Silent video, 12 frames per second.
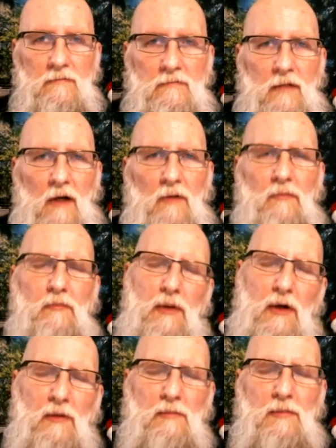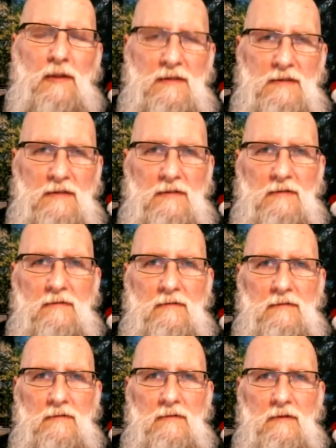On purpose,
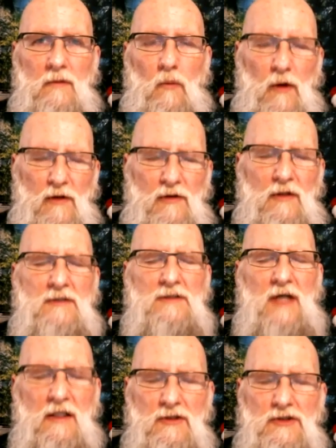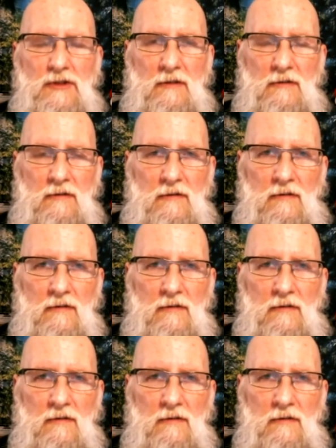with intention,